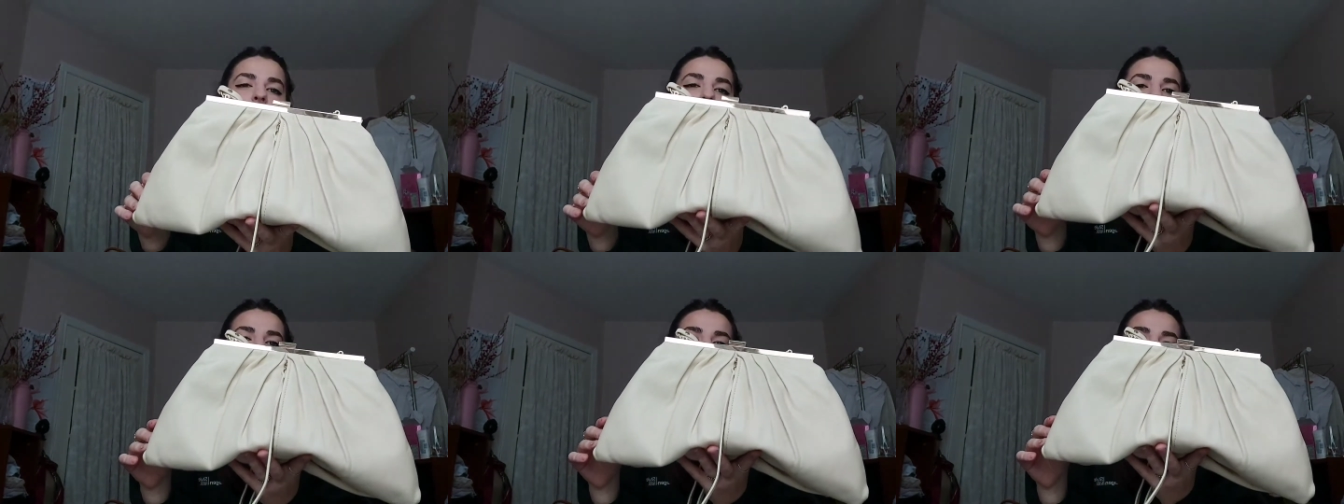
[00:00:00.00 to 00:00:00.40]

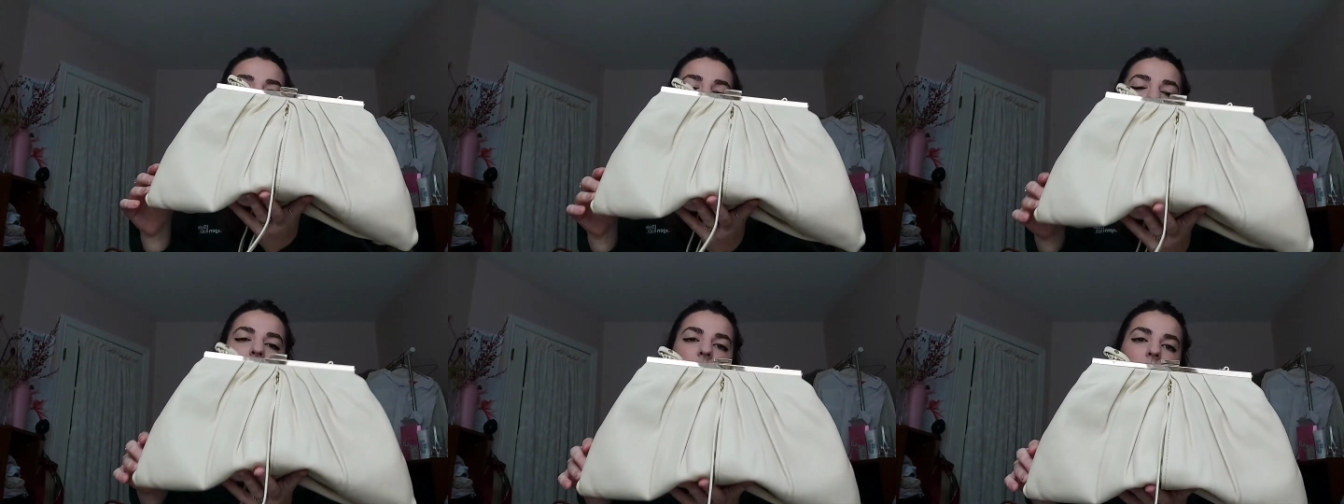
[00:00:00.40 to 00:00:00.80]
but also
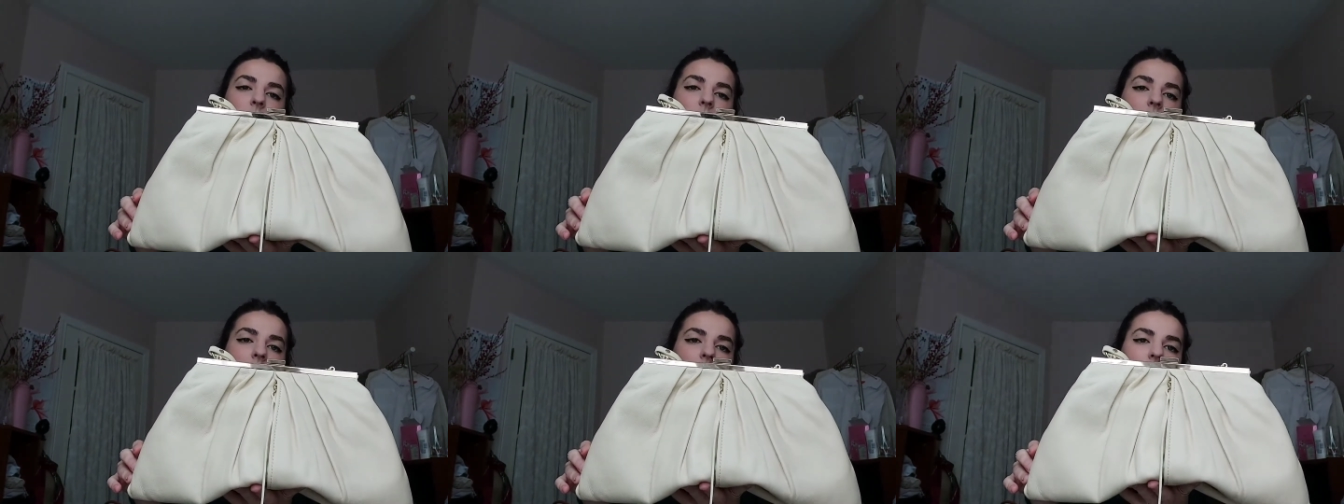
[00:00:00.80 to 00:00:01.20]
super
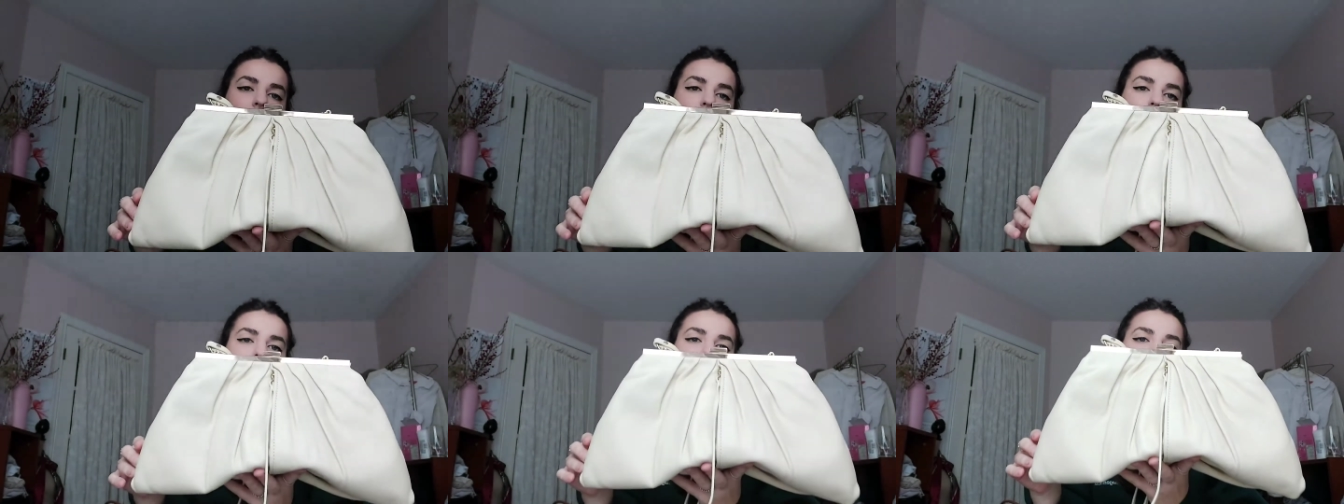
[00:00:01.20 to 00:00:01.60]
modern.
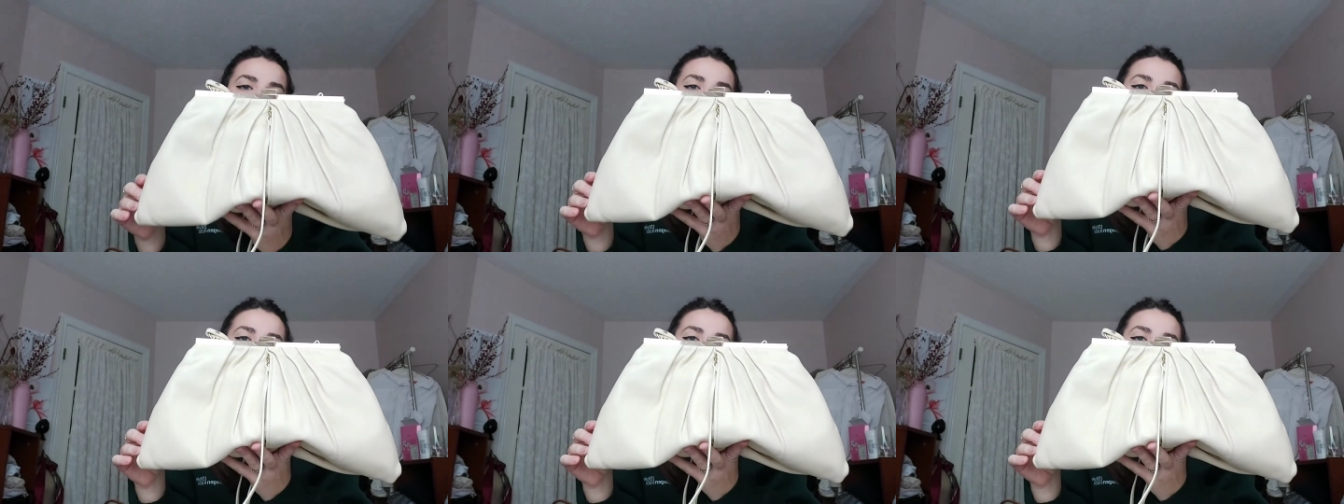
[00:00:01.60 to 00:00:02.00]

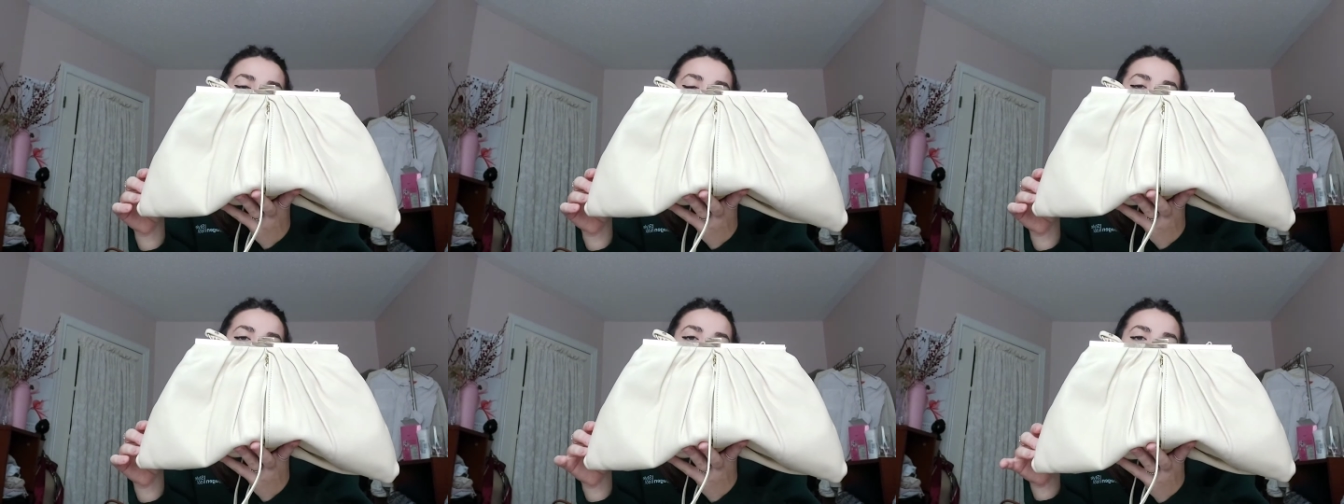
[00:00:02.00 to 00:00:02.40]

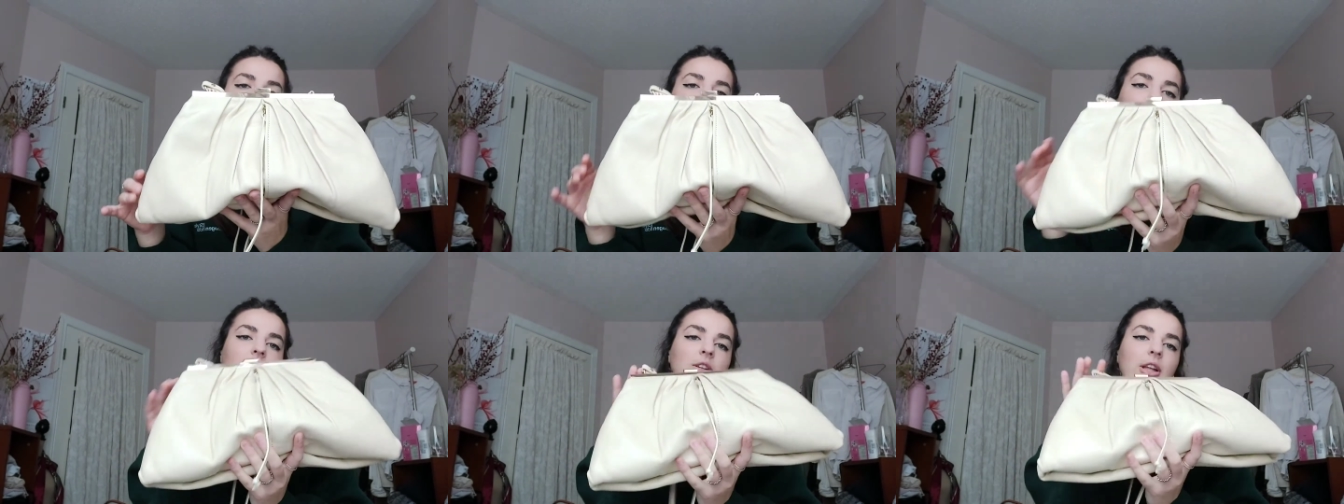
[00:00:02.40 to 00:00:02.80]

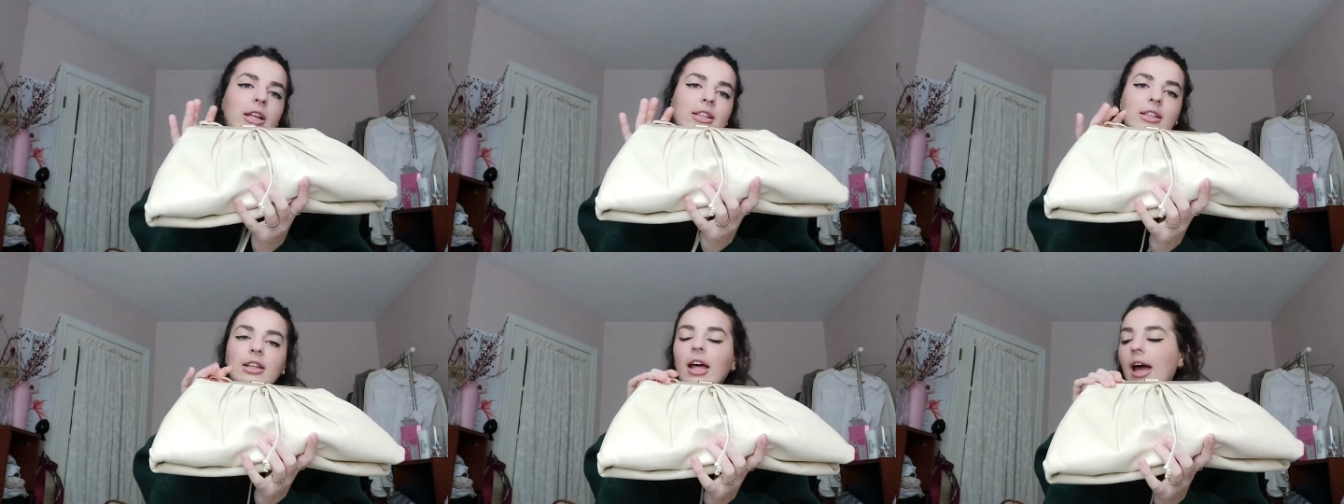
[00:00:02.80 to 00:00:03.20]
So
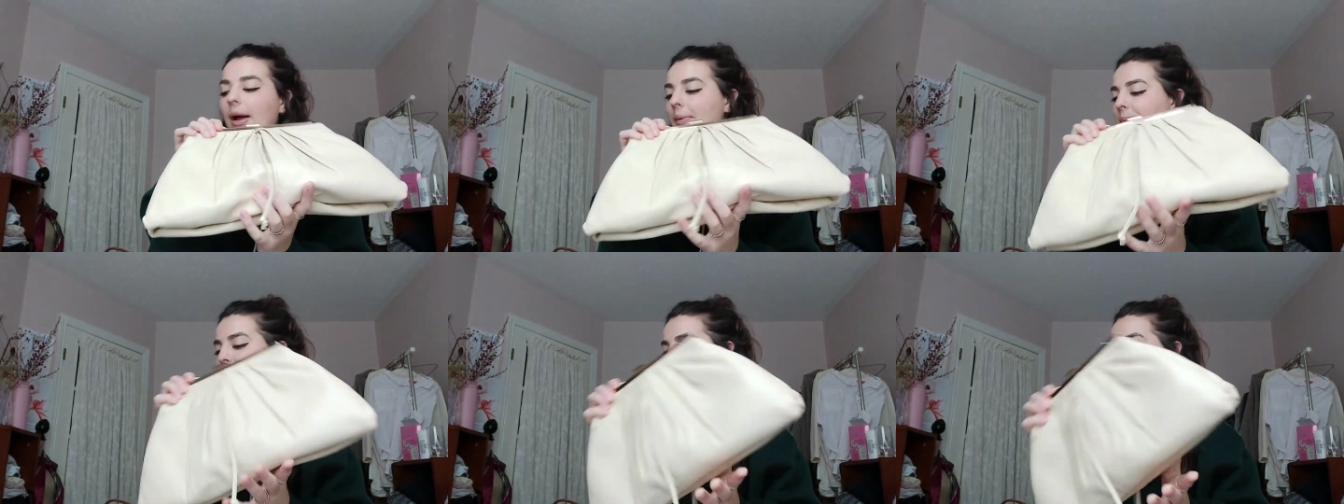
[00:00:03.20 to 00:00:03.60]
that's that.